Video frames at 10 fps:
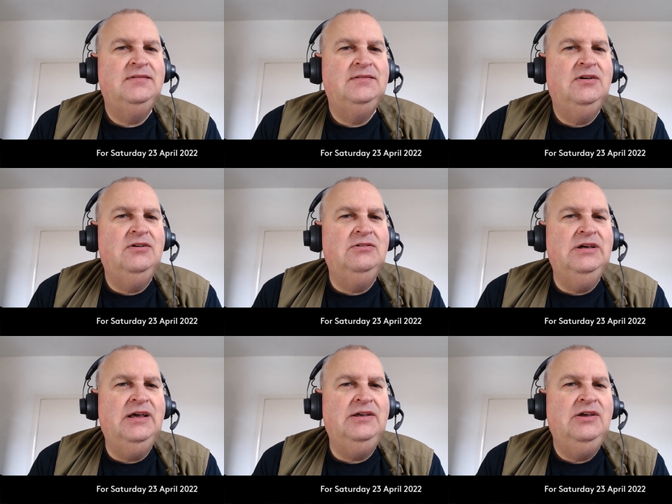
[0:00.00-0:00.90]

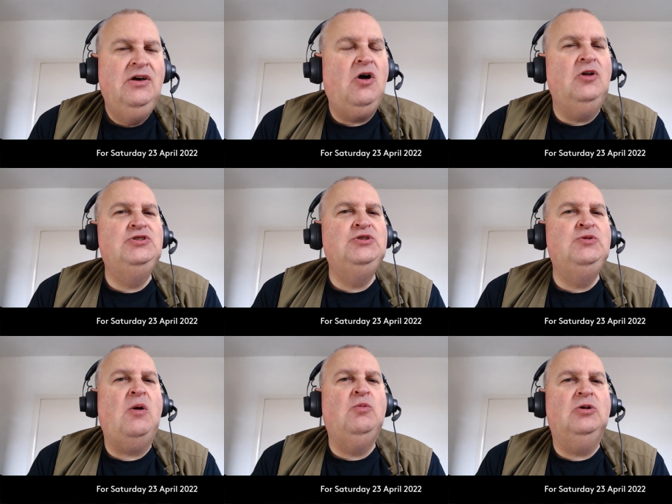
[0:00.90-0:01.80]
Okay, on to
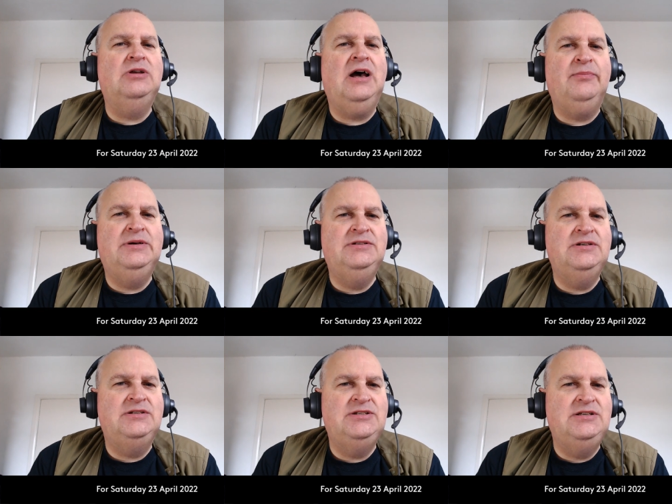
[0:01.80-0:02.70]
what happened
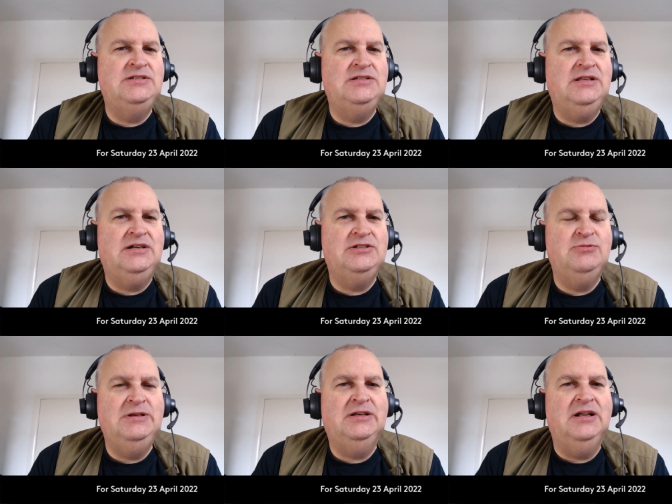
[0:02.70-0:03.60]
since last week.